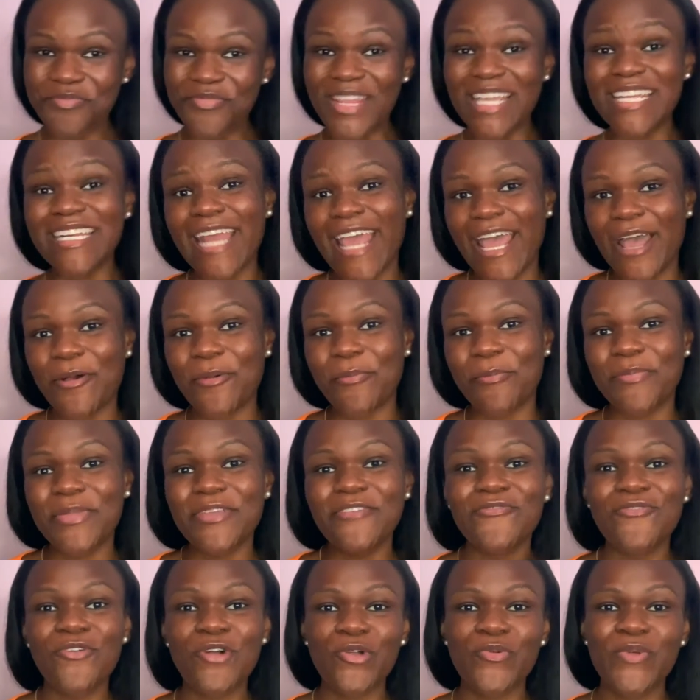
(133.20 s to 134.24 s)
Now,
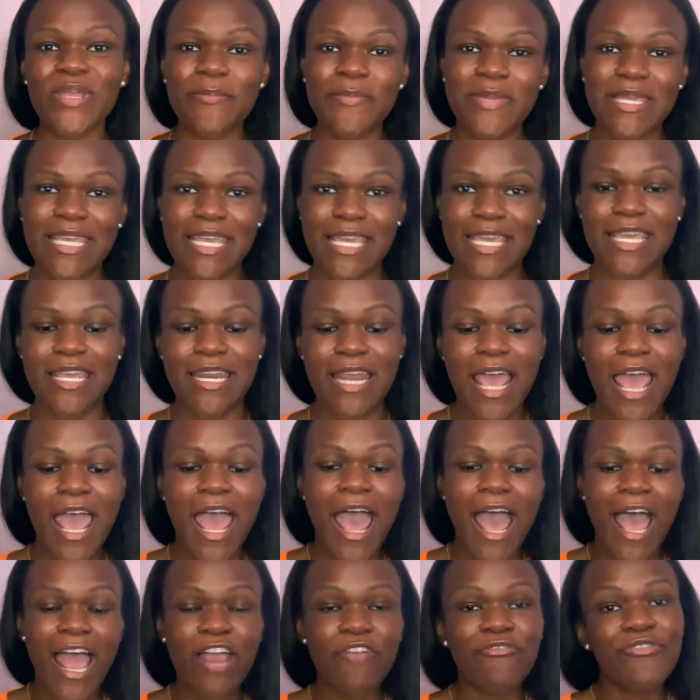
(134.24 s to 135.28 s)
before we begin,
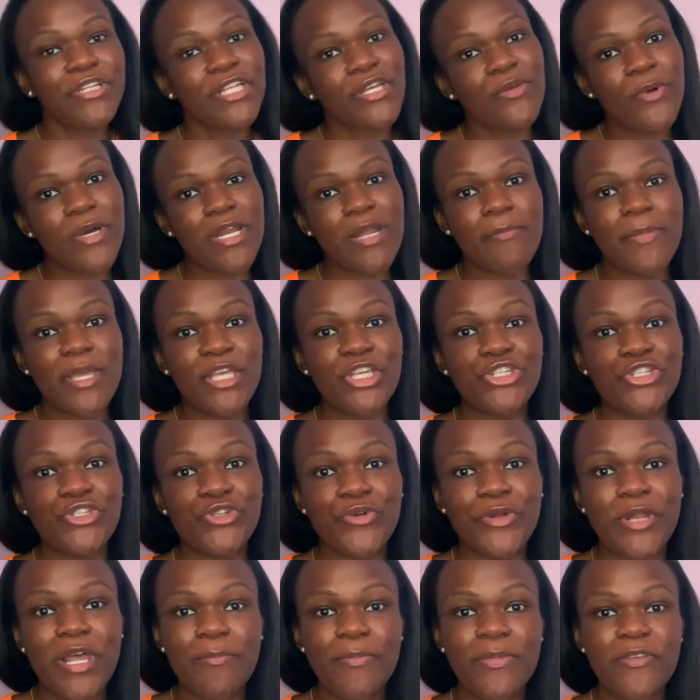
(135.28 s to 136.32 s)
I really want to make
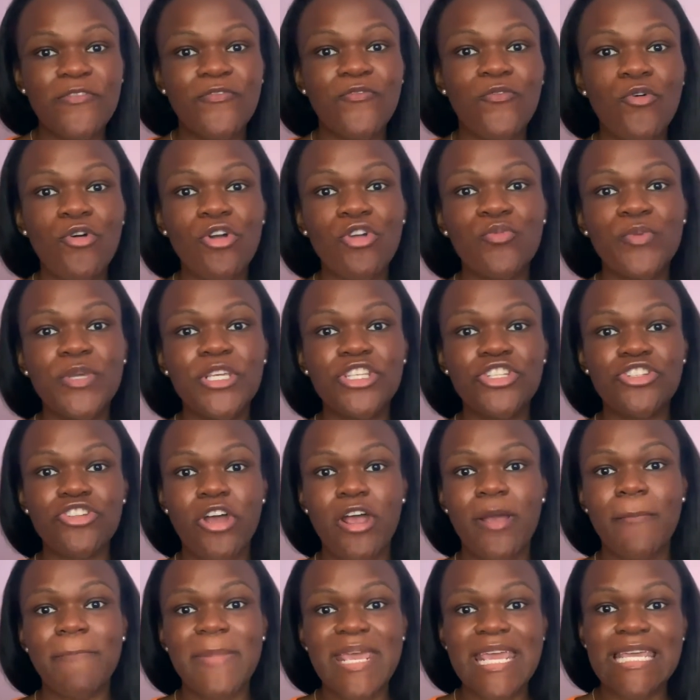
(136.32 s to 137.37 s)
sure that before we
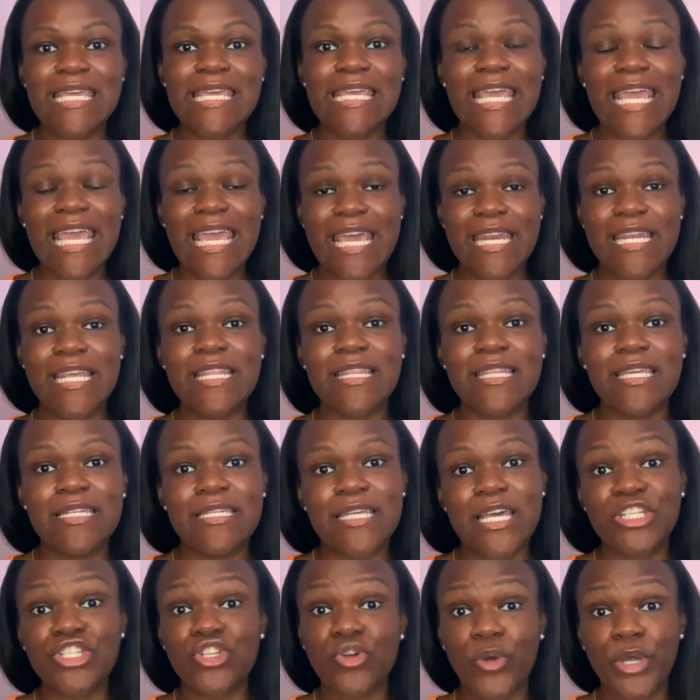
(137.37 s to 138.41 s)
start making anything
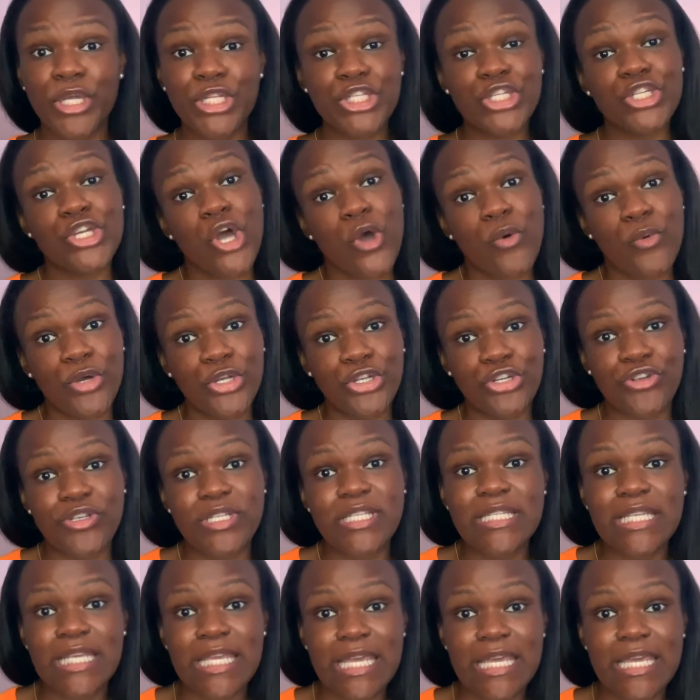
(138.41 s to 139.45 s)
that's going to go on your
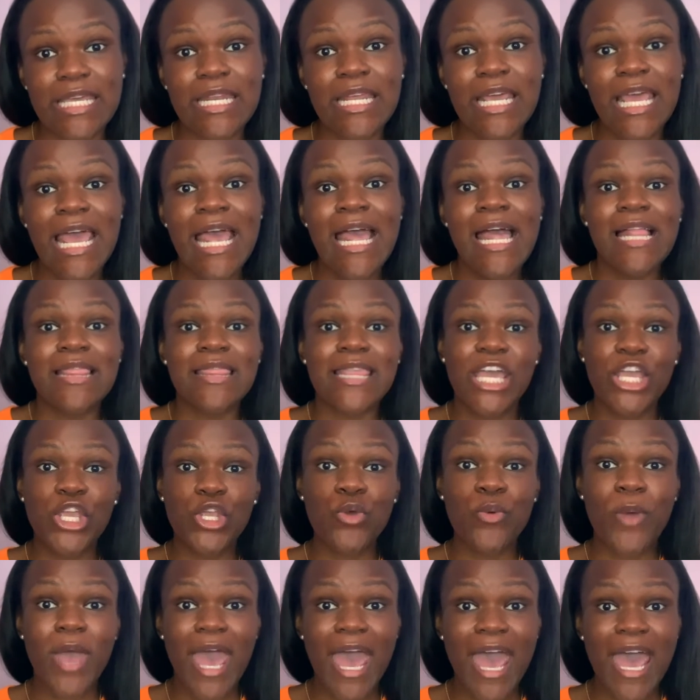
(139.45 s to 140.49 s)
skin, that
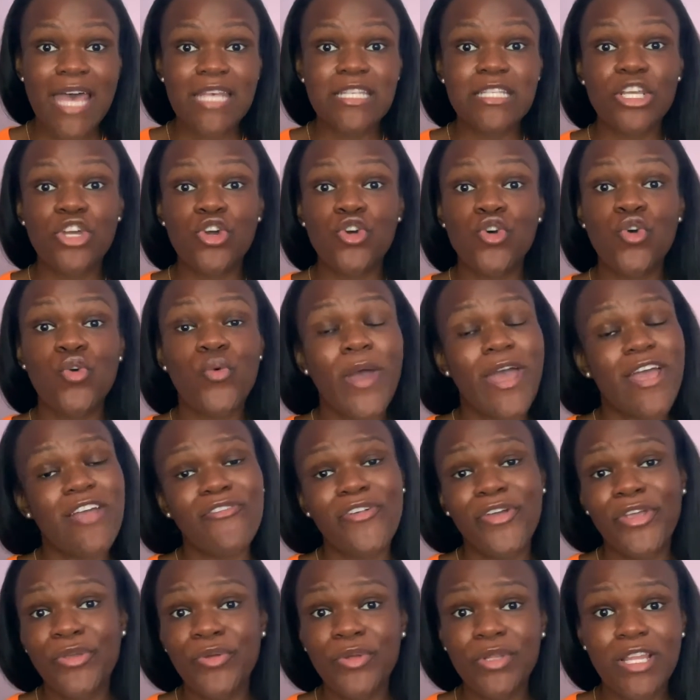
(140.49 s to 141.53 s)
you ask whoever
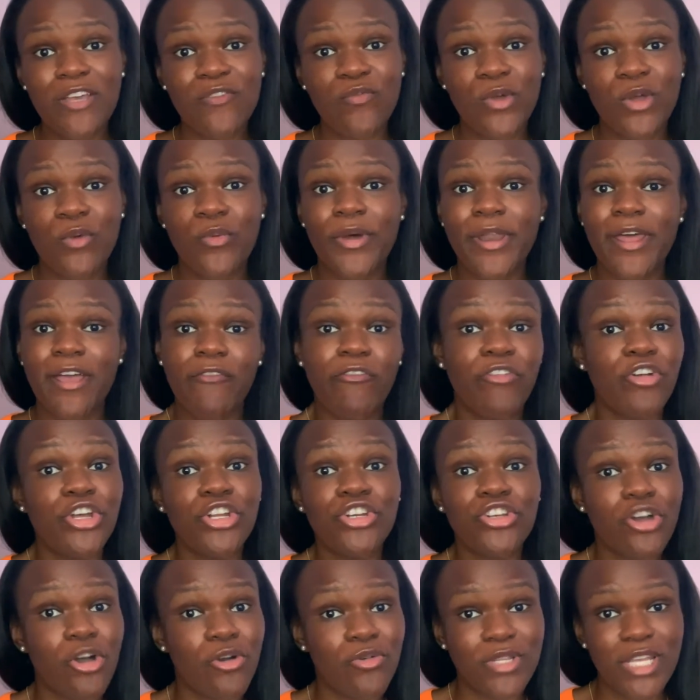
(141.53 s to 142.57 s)
you live with, whatever
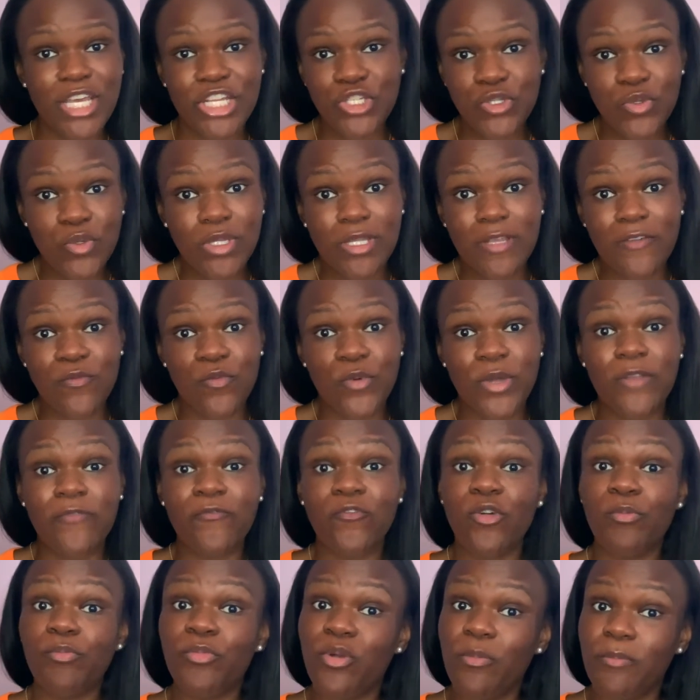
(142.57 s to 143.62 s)
adult that you live with,
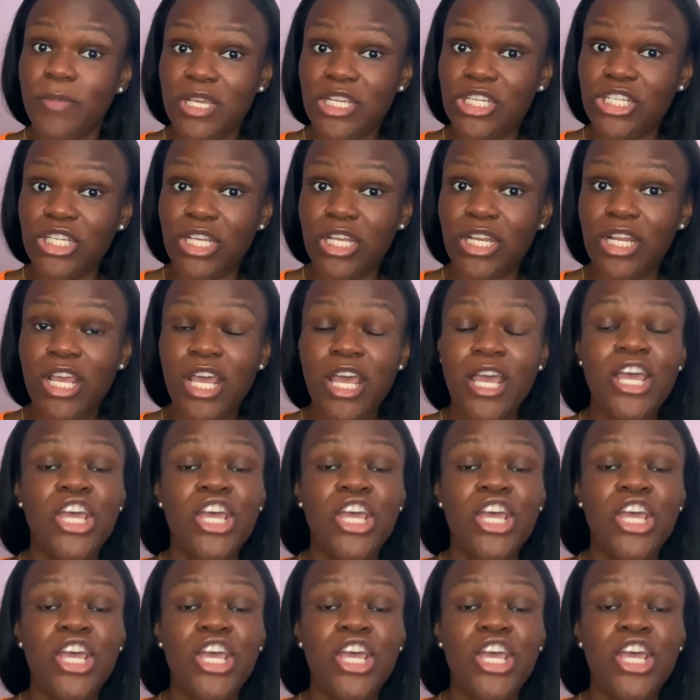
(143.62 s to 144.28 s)
for permission.